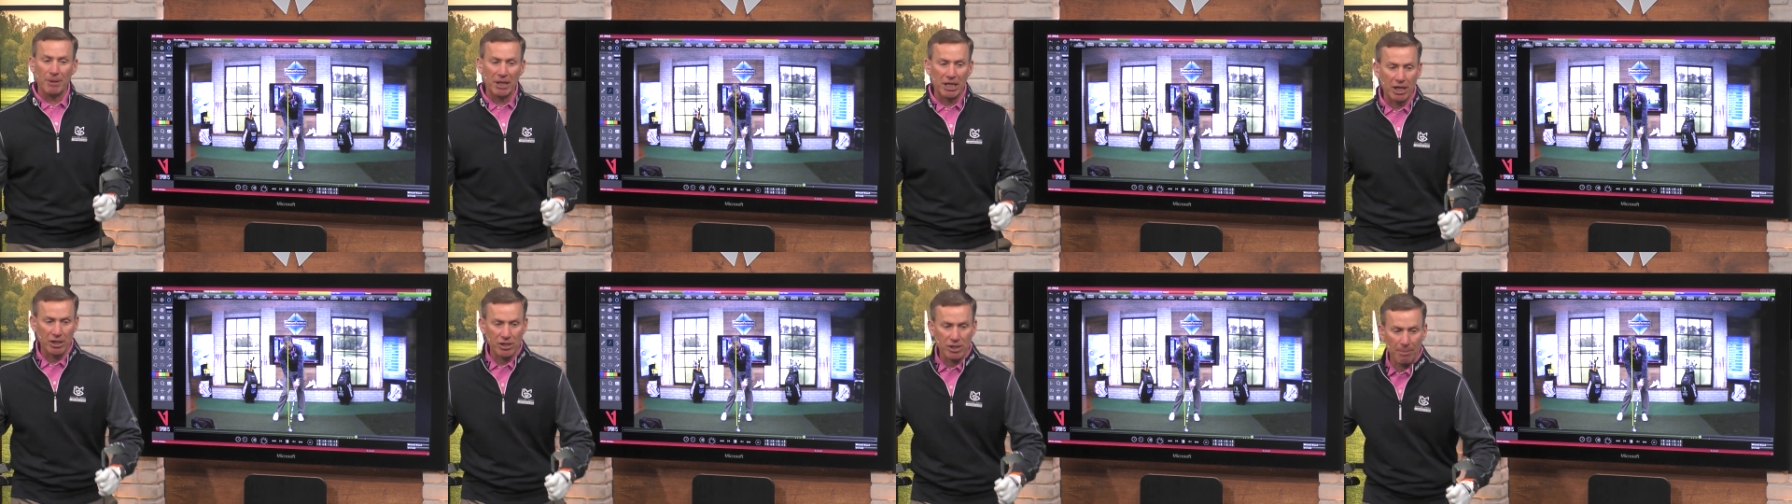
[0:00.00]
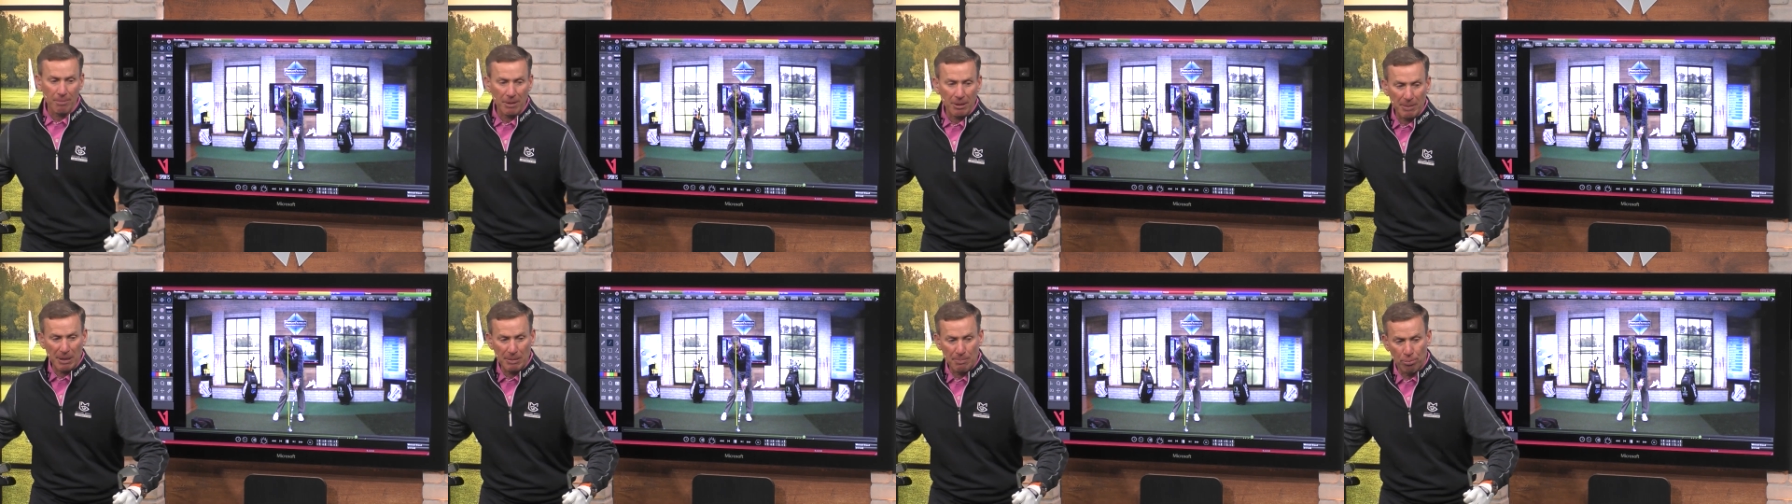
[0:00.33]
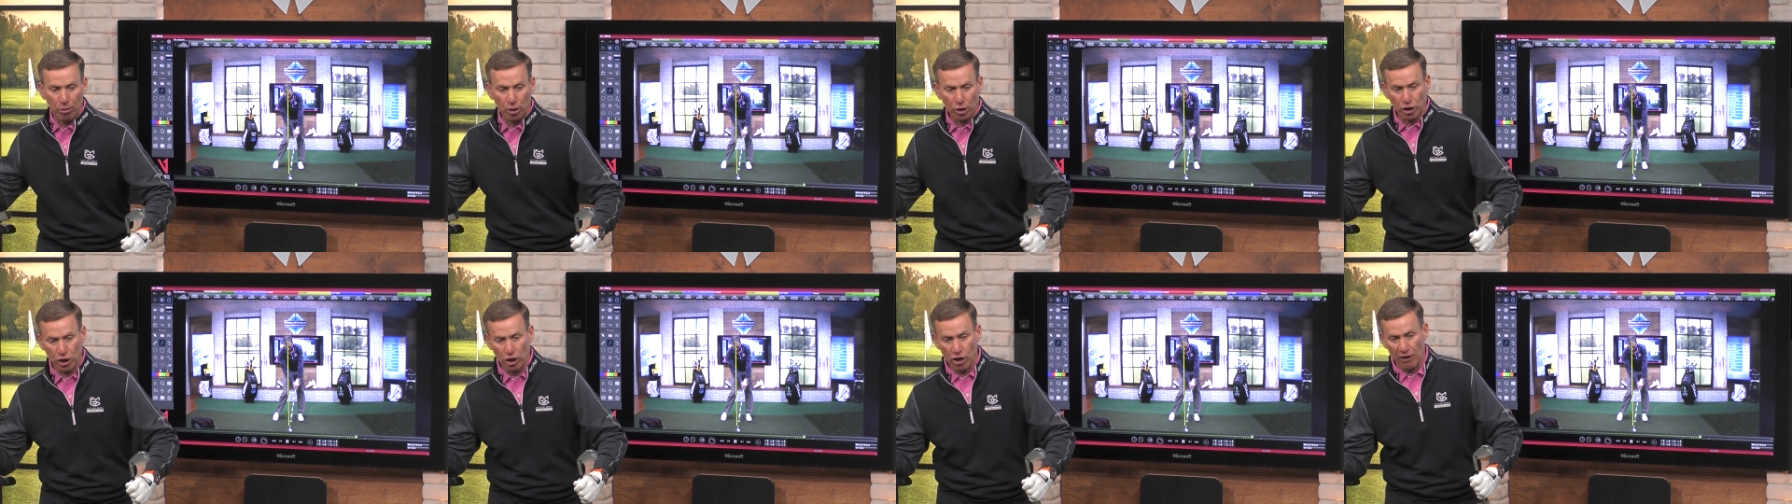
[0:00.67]
because I'm going to be
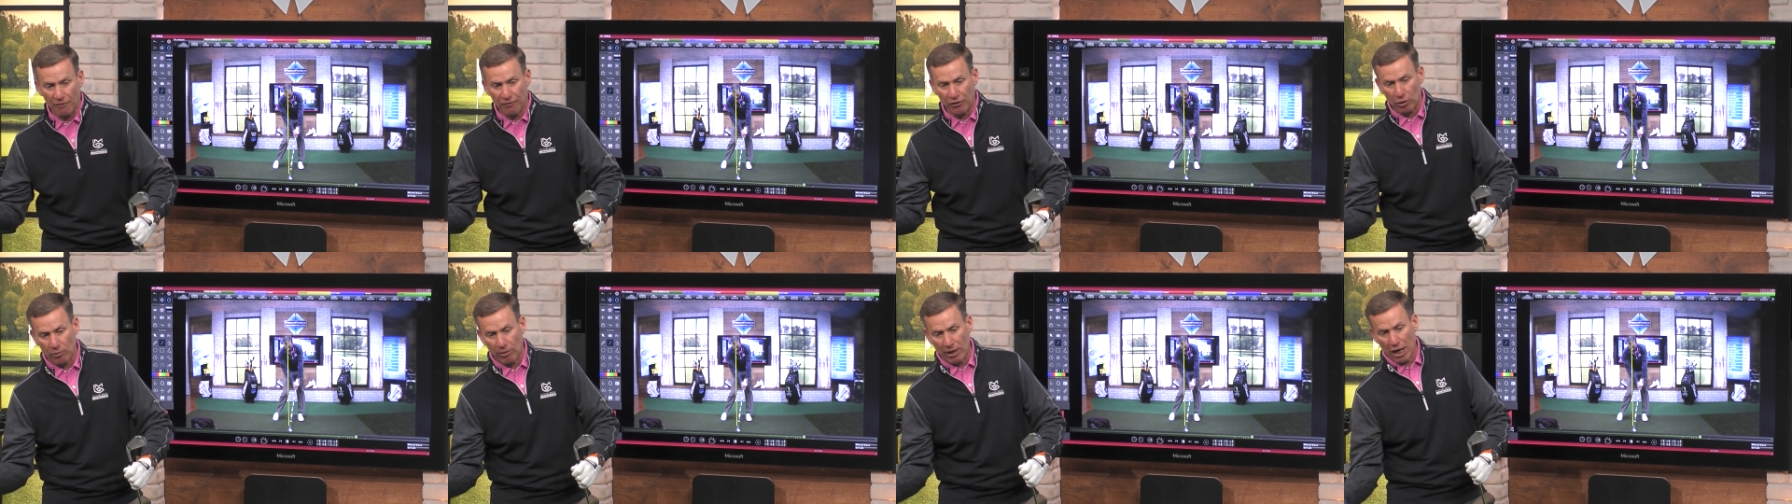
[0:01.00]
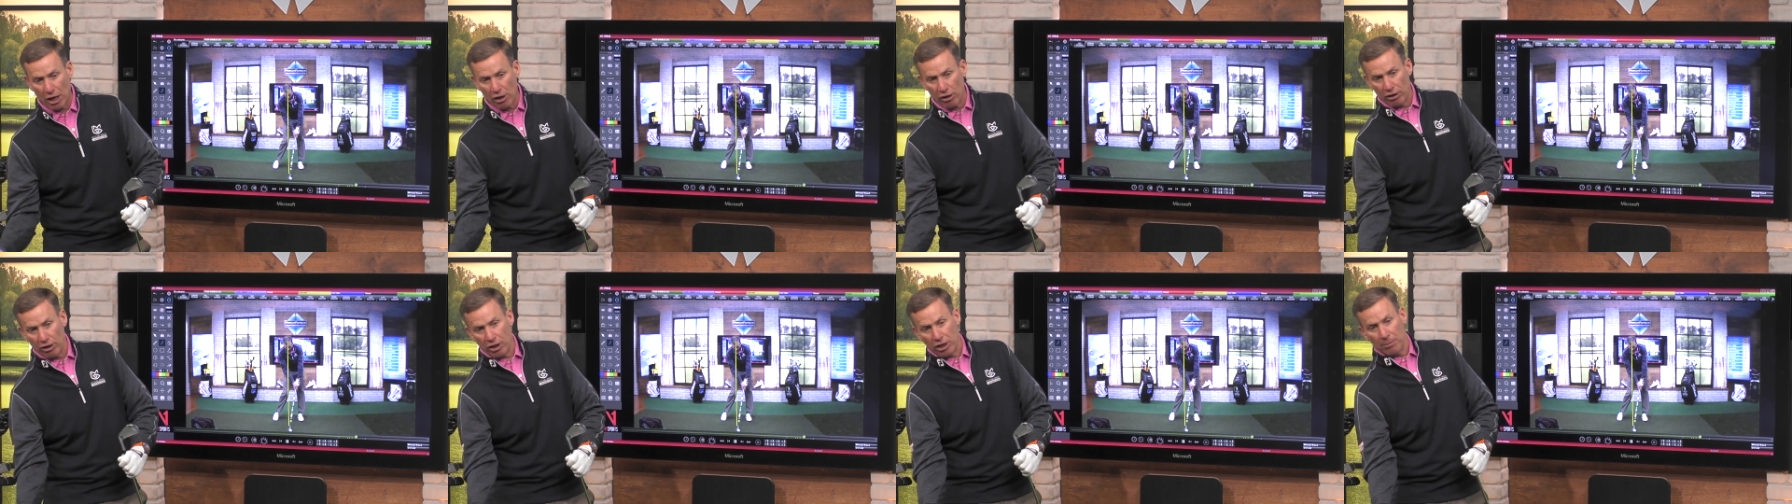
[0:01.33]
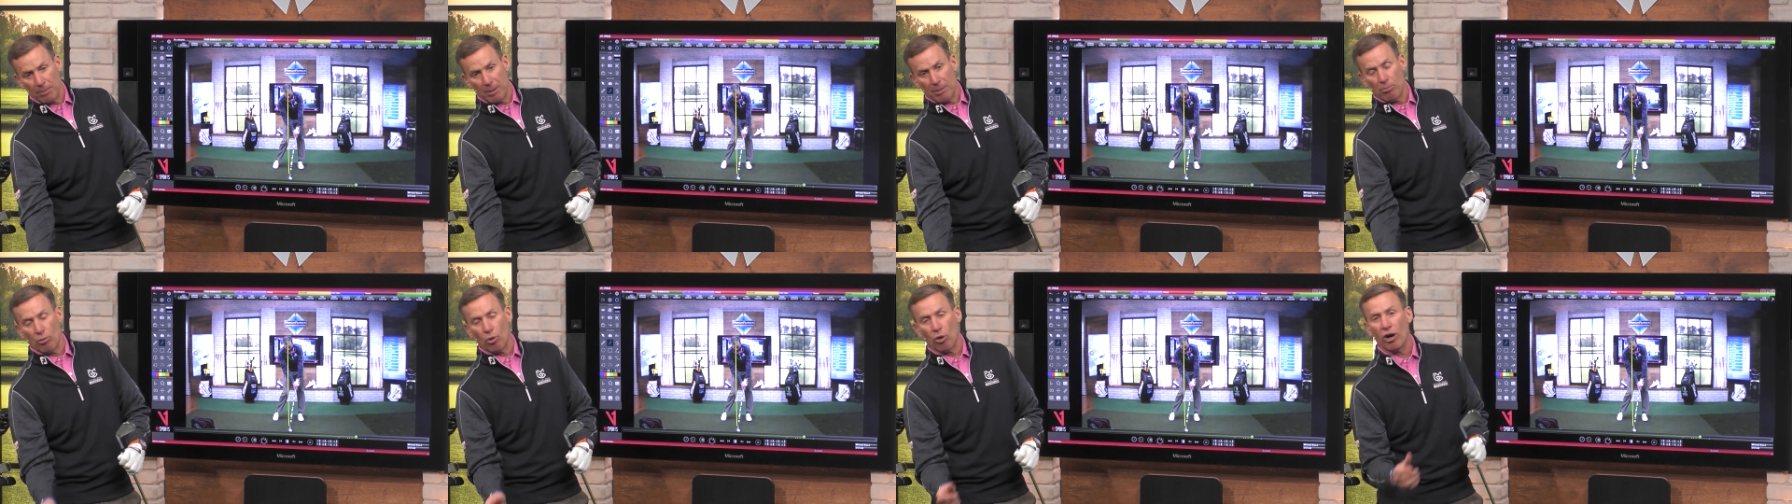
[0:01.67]
pushing off the ground a
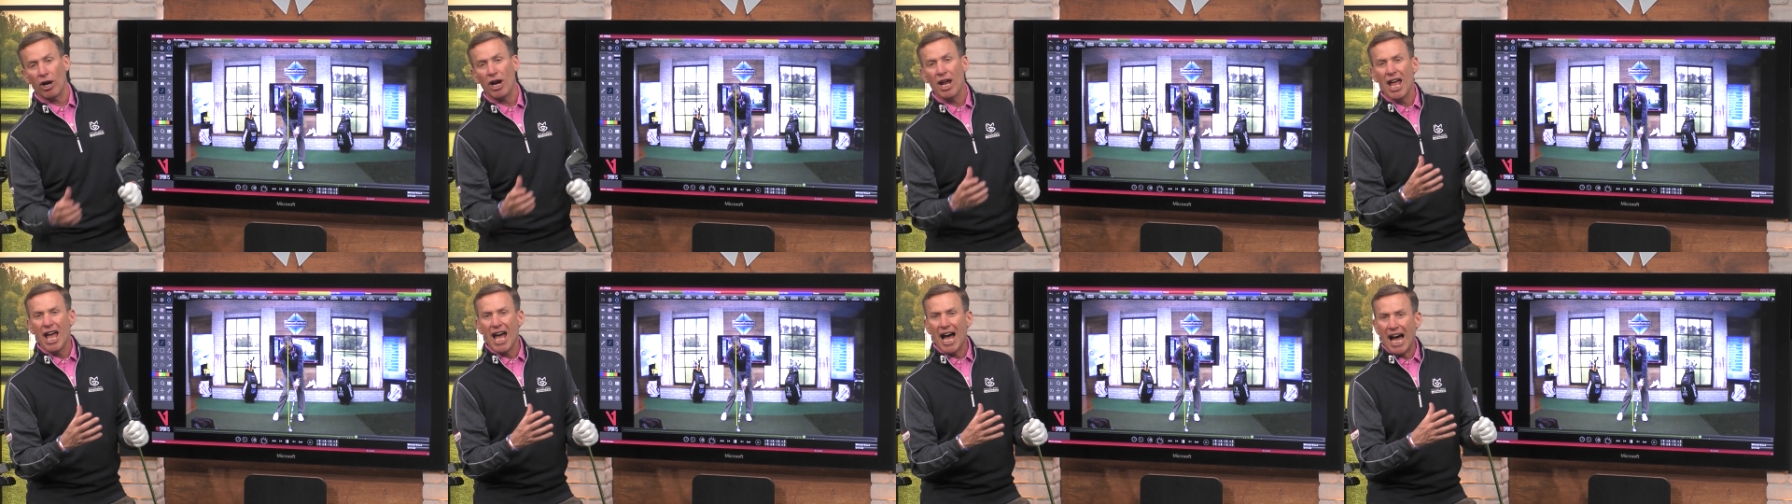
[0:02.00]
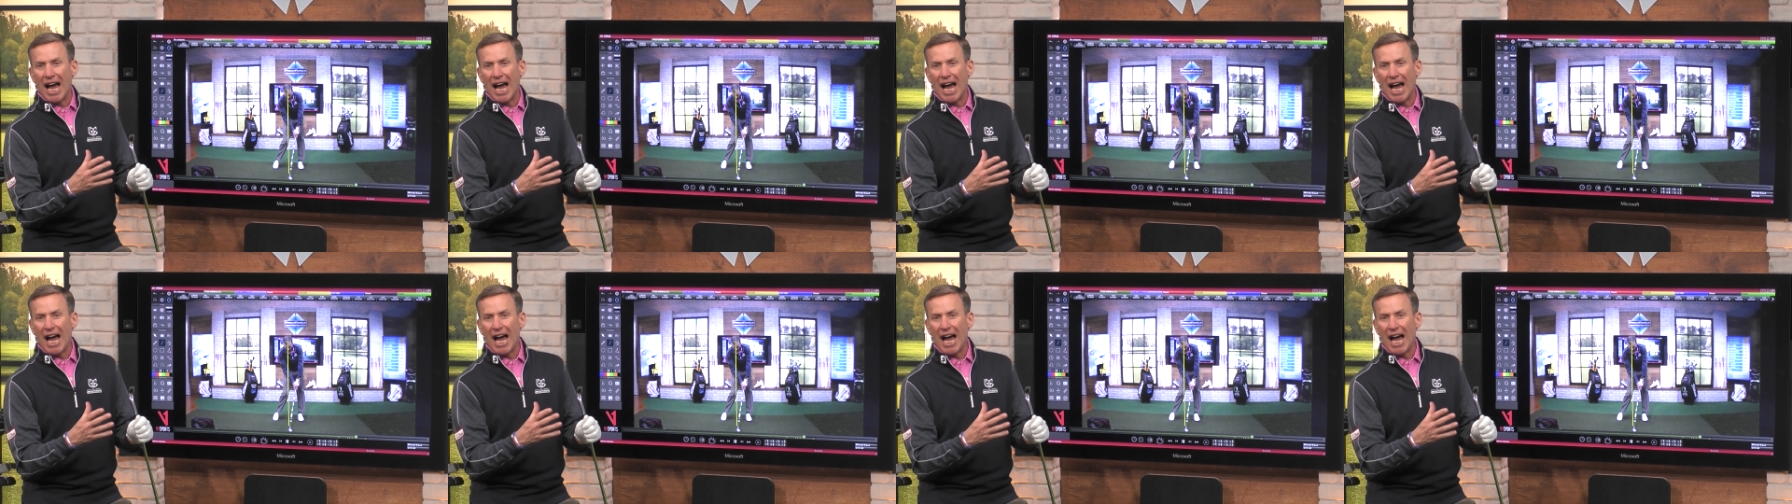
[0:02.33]
little bit more,